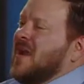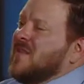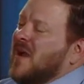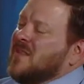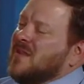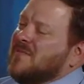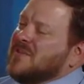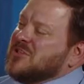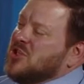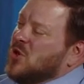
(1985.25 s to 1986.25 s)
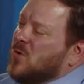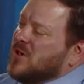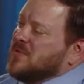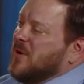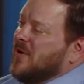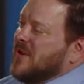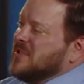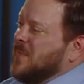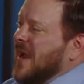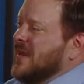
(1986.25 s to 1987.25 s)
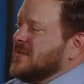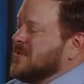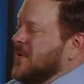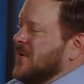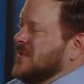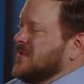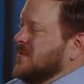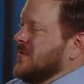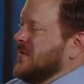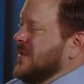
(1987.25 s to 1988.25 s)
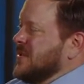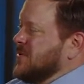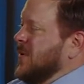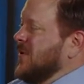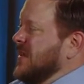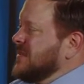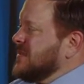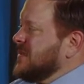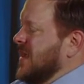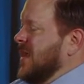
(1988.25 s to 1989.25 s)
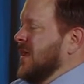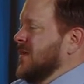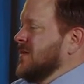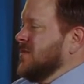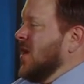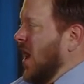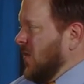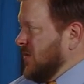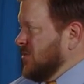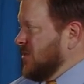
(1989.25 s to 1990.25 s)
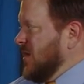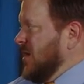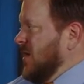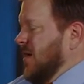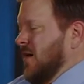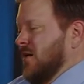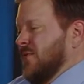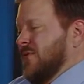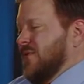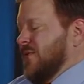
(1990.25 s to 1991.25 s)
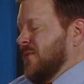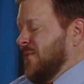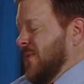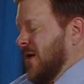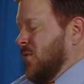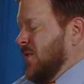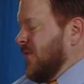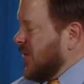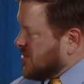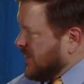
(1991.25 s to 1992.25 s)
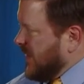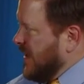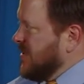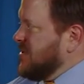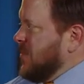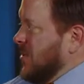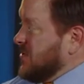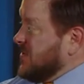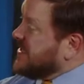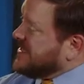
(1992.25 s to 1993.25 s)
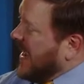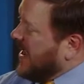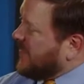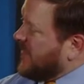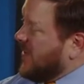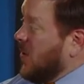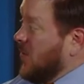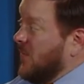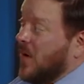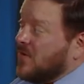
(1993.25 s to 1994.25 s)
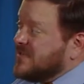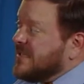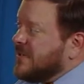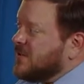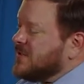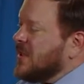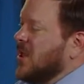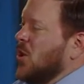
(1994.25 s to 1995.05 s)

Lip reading: I love this. Your experience, Patty's experience, the experience and knowledge of not only the foster families, but also the staff and all the volunteers.